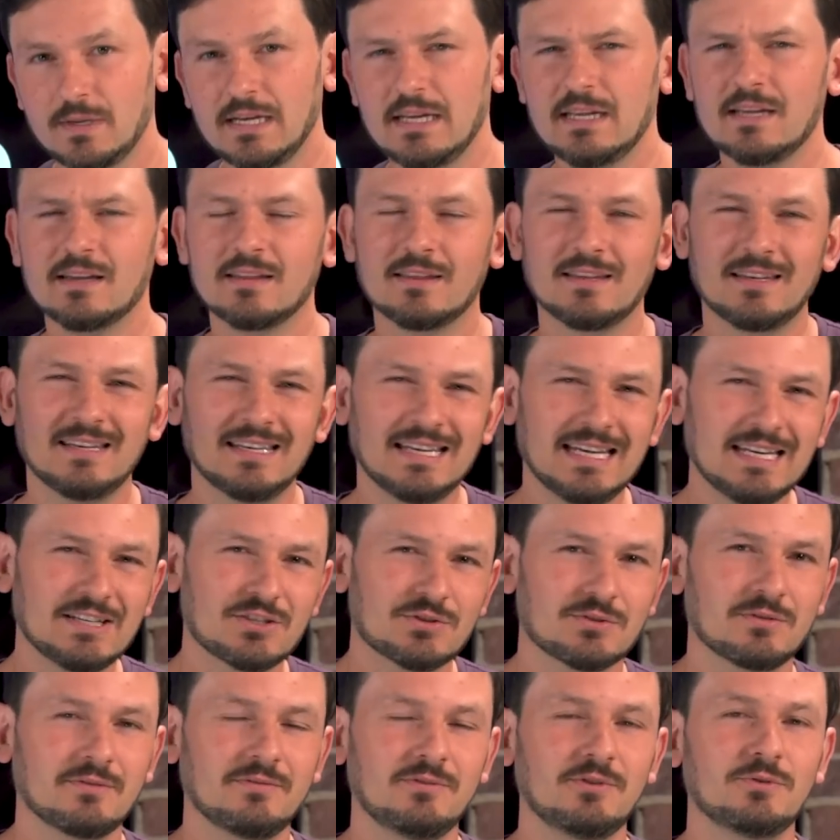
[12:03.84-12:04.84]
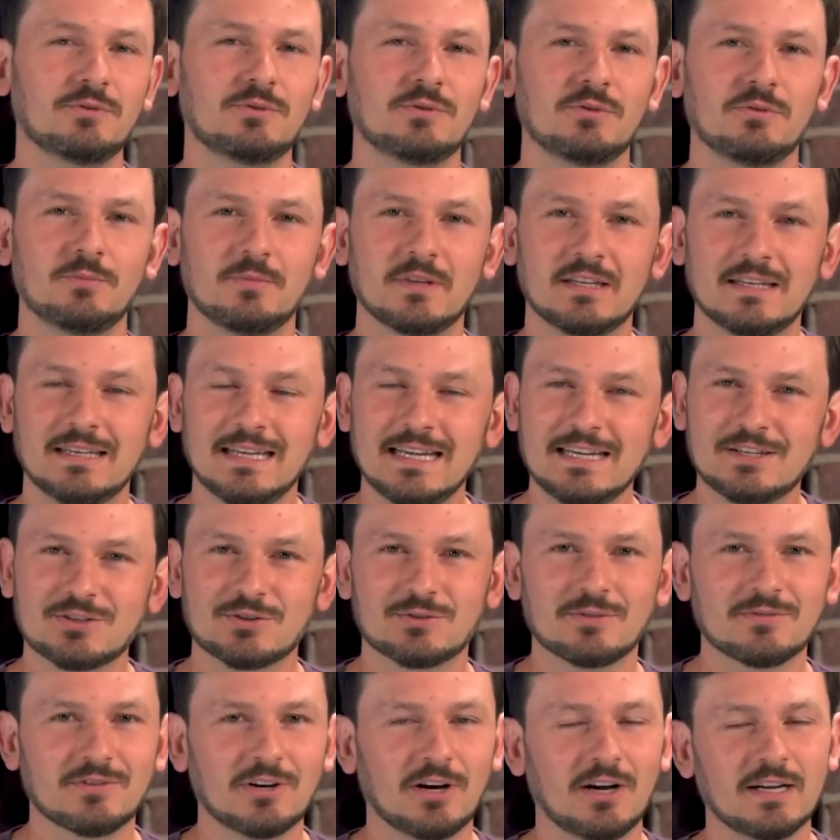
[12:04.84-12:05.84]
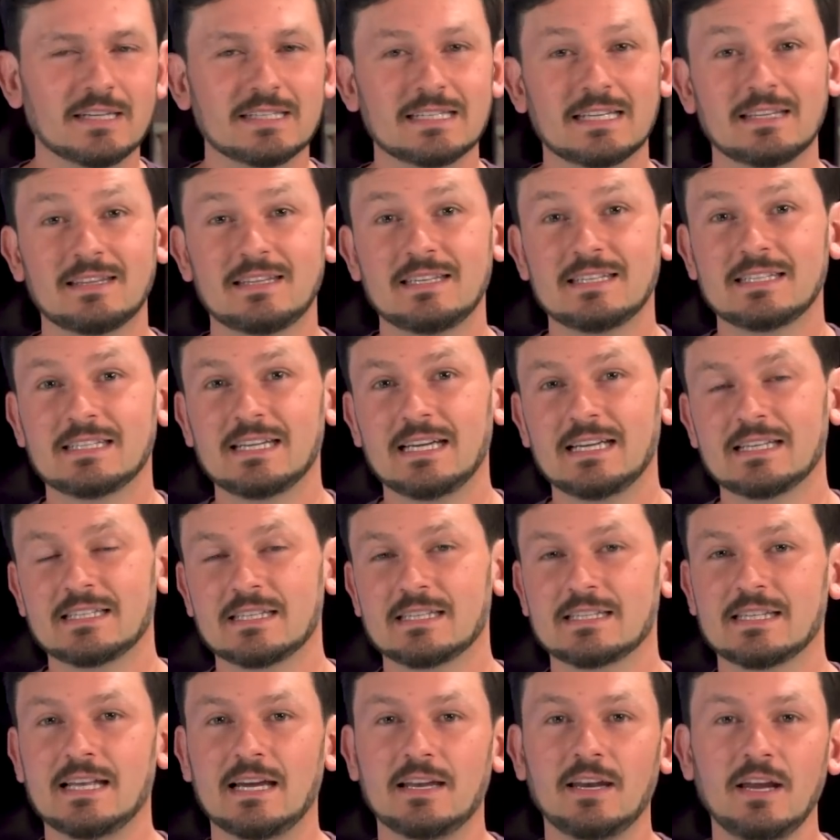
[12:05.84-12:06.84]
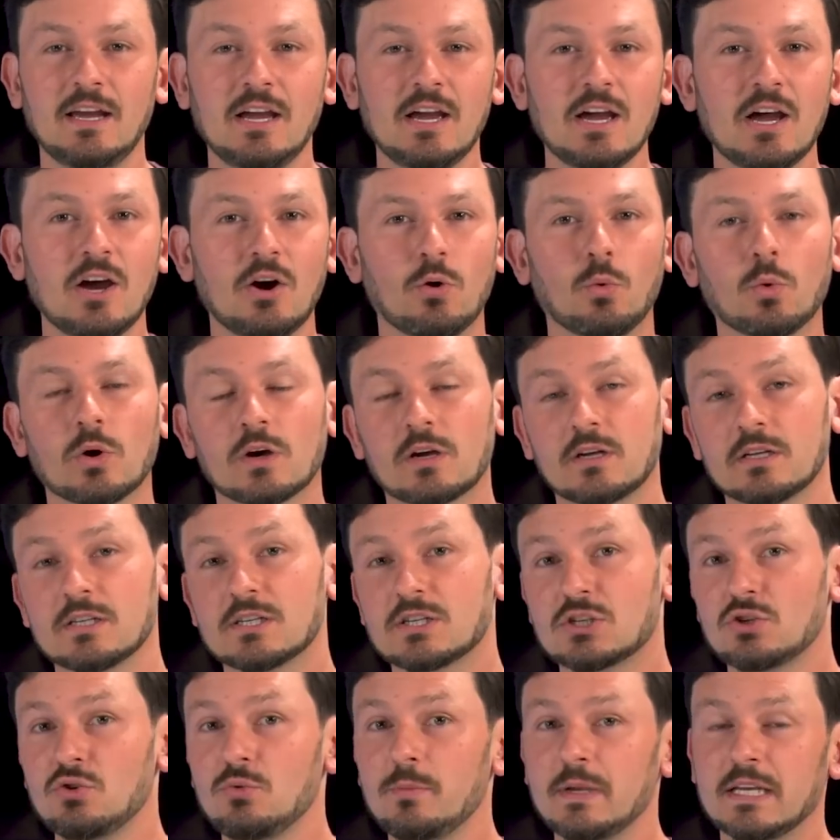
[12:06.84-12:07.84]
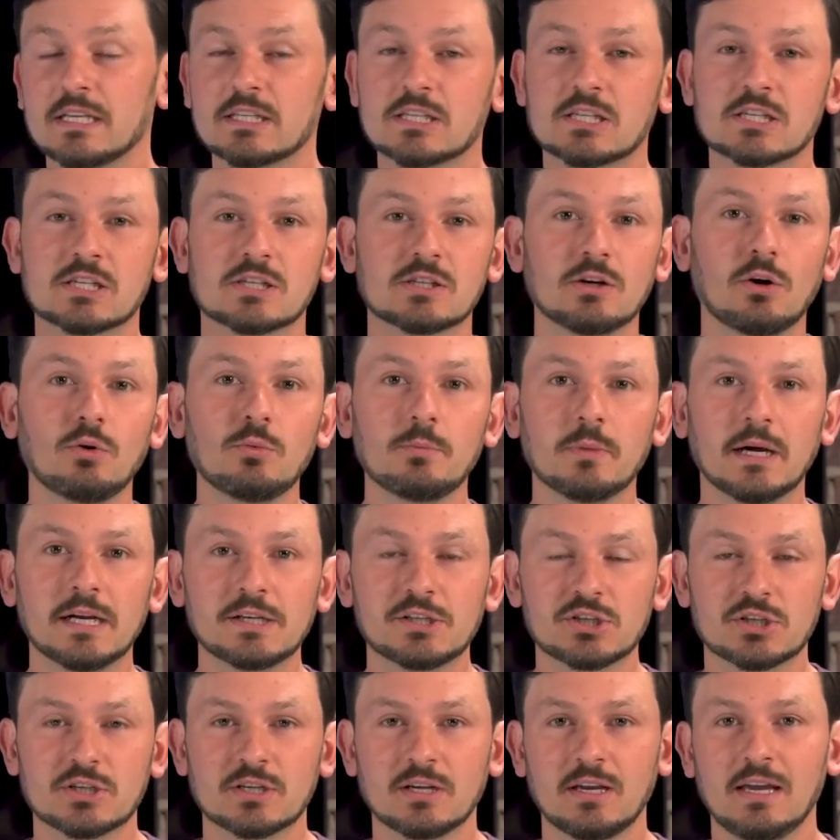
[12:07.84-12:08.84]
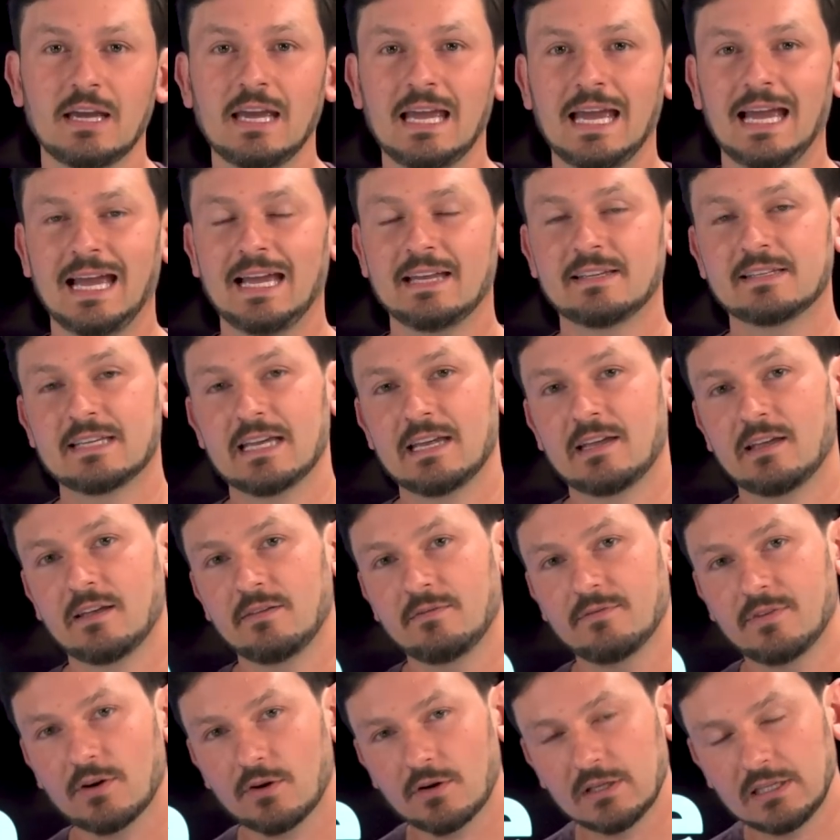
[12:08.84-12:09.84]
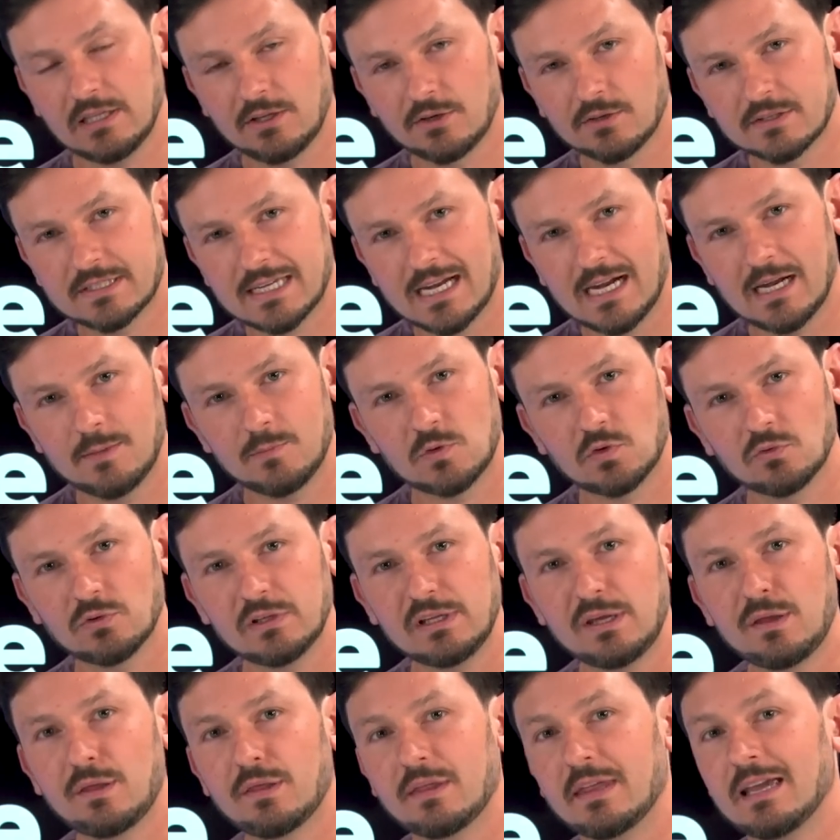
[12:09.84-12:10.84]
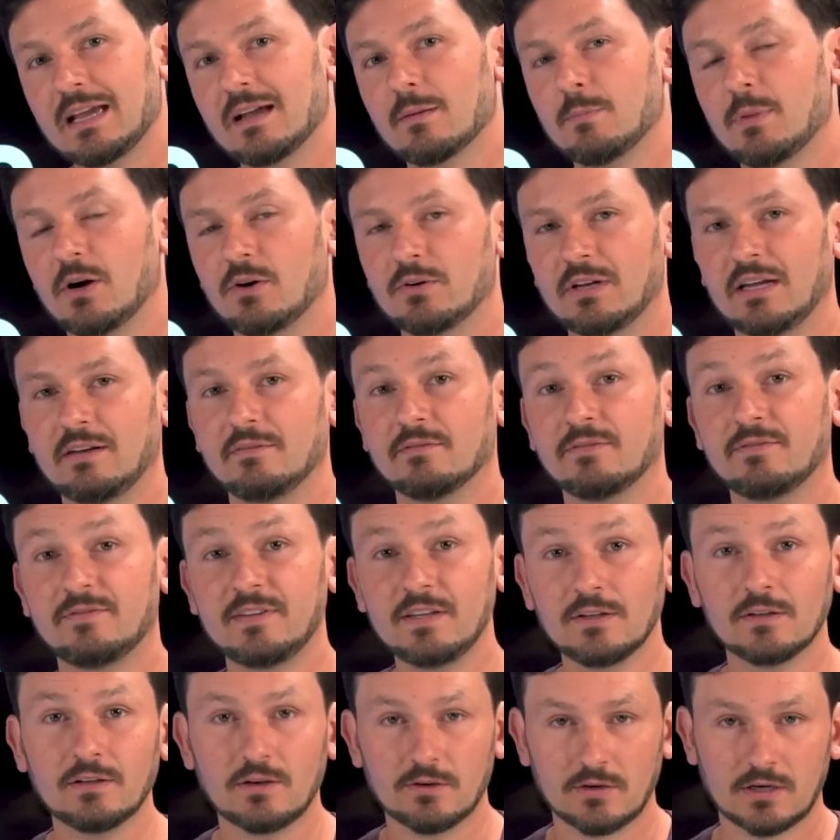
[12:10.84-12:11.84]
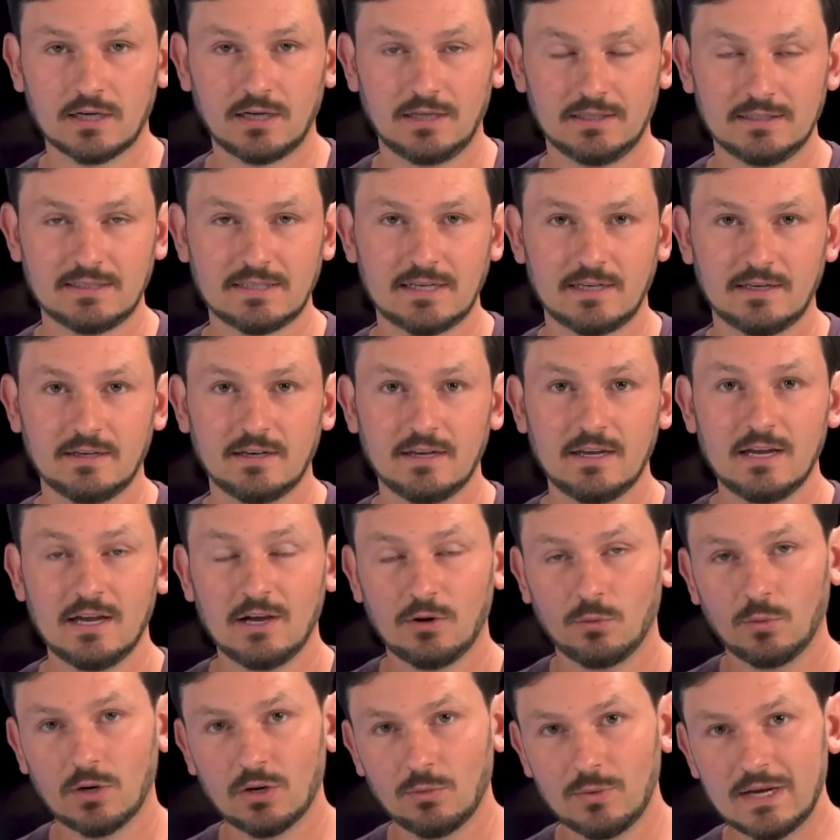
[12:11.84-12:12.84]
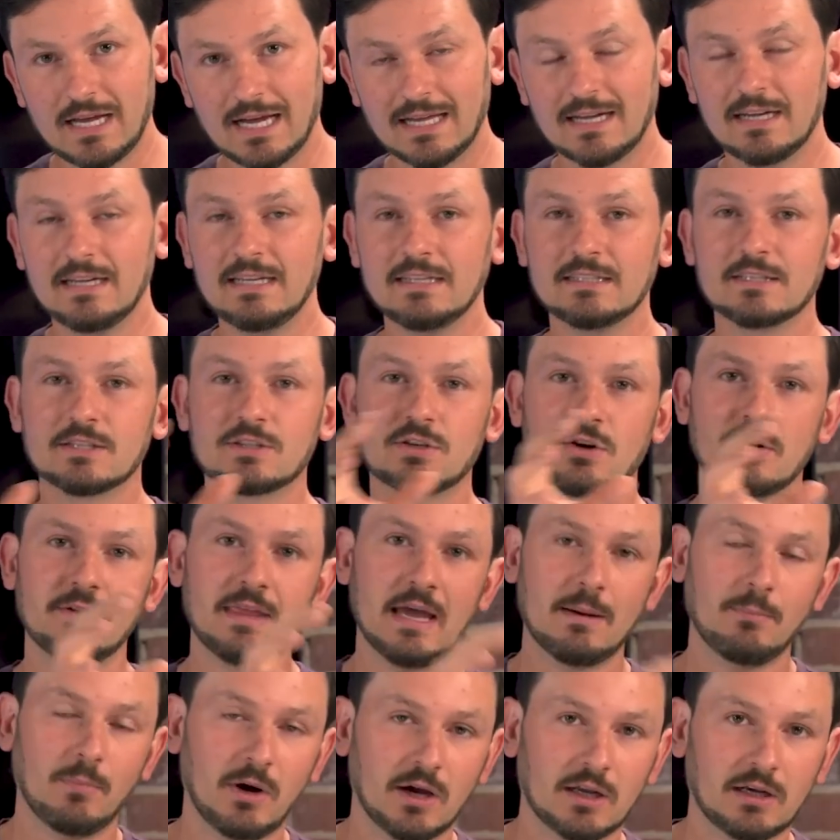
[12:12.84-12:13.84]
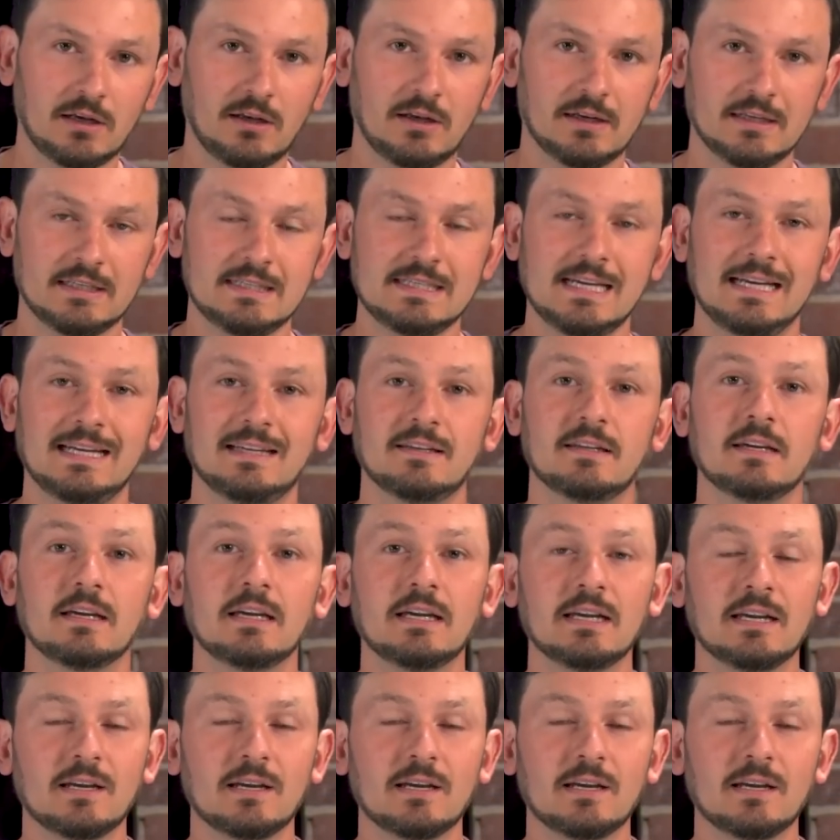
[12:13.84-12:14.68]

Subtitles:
media, the nature of YouTube, the nature of content these days is that we're consuming so much and taking very little time to really think about and feel out content, where we kind of need to turn that model on its head.